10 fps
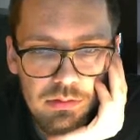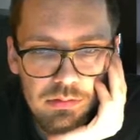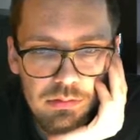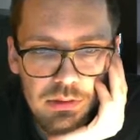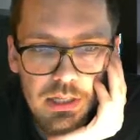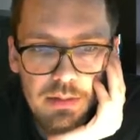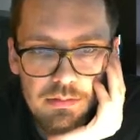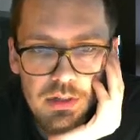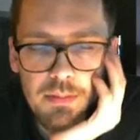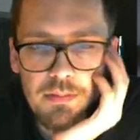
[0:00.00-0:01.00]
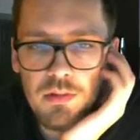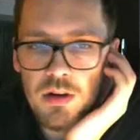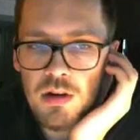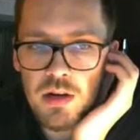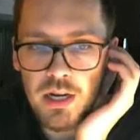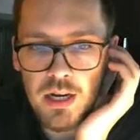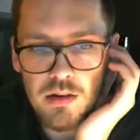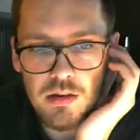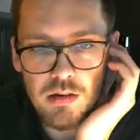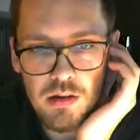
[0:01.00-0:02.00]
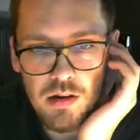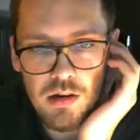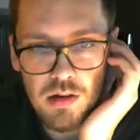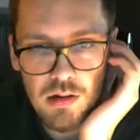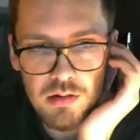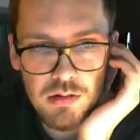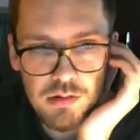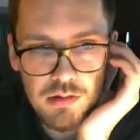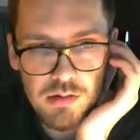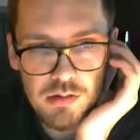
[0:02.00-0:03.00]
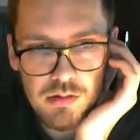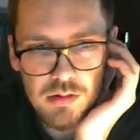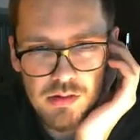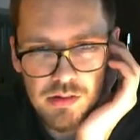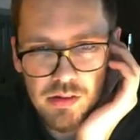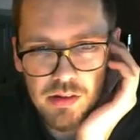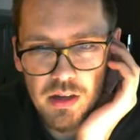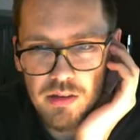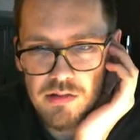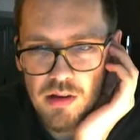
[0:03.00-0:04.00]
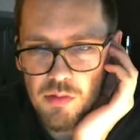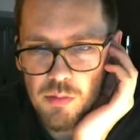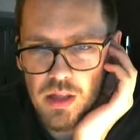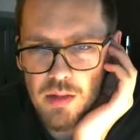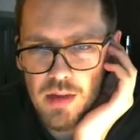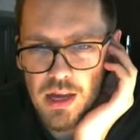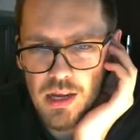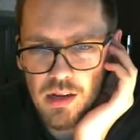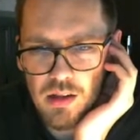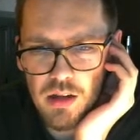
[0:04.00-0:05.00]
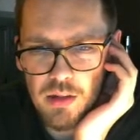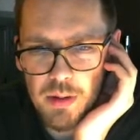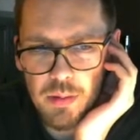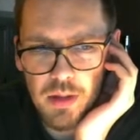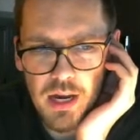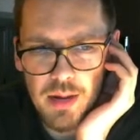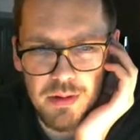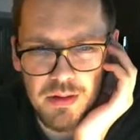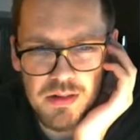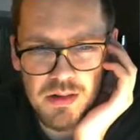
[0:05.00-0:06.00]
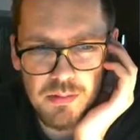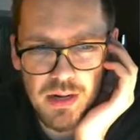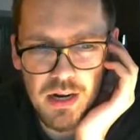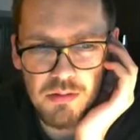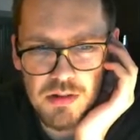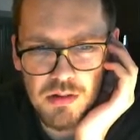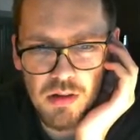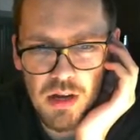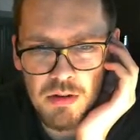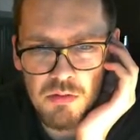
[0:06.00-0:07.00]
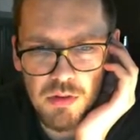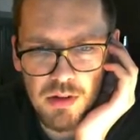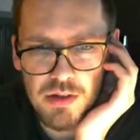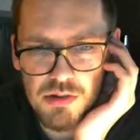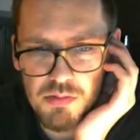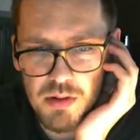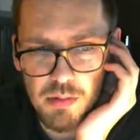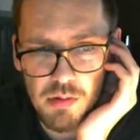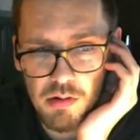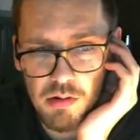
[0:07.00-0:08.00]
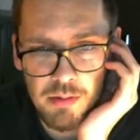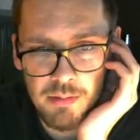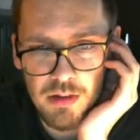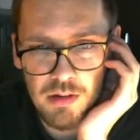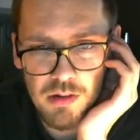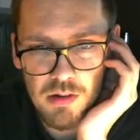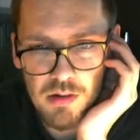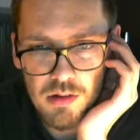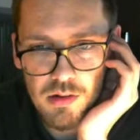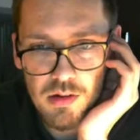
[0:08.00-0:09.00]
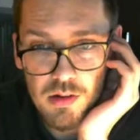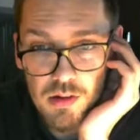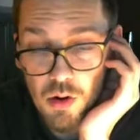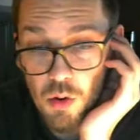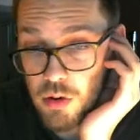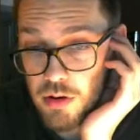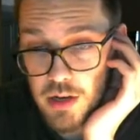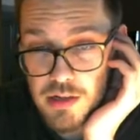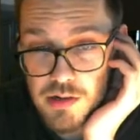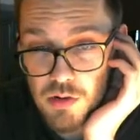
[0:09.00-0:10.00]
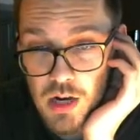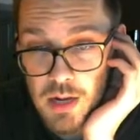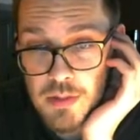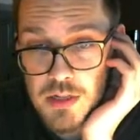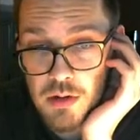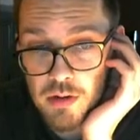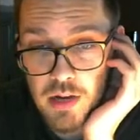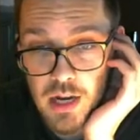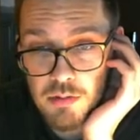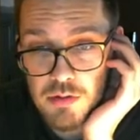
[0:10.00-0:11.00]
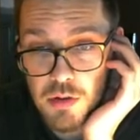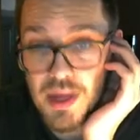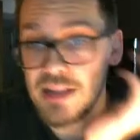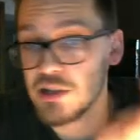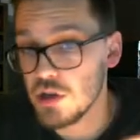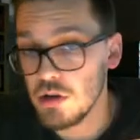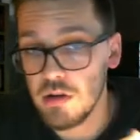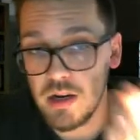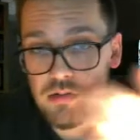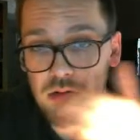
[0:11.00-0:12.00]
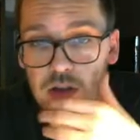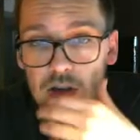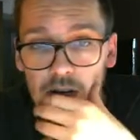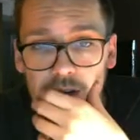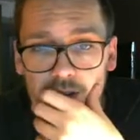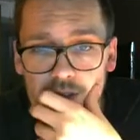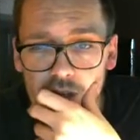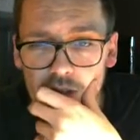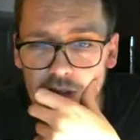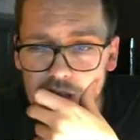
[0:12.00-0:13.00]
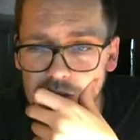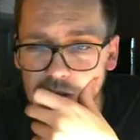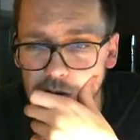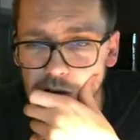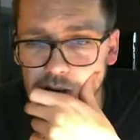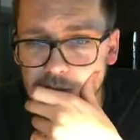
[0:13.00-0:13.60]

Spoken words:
what the oh, I can't. Oh, that's not really making a lot of people happy, is it? Parents don't like me, religious people don't like me, organized crime is going down, so that's good actually, and the conservatives don't like me